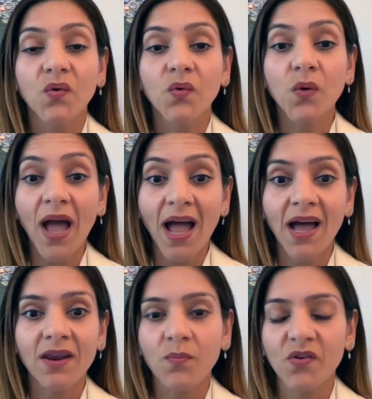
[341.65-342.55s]
who
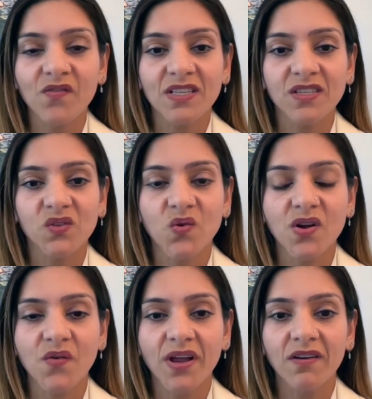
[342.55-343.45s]
had a Prevent score
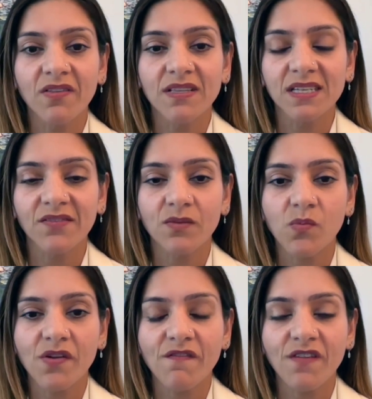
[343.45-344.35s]
greater than
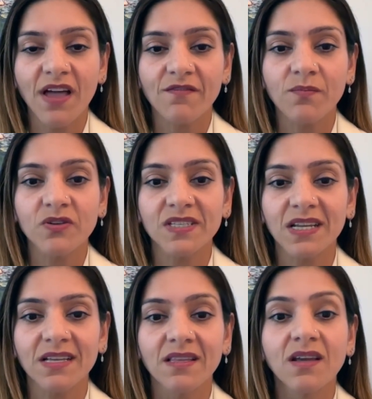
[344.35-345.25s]

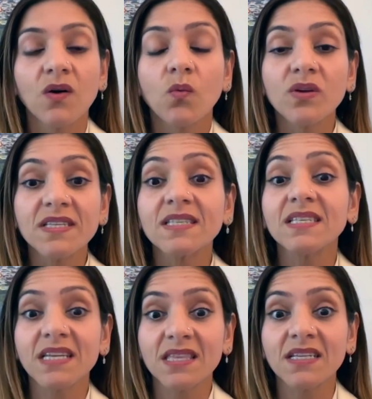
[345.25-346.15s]
7.5%, we
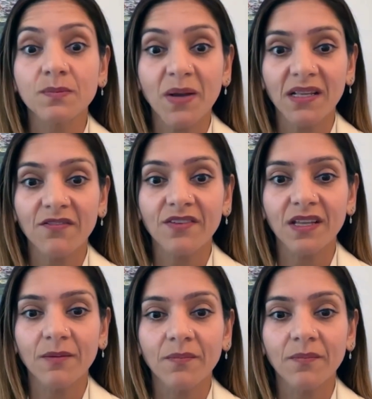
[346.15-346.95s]
see this benefit.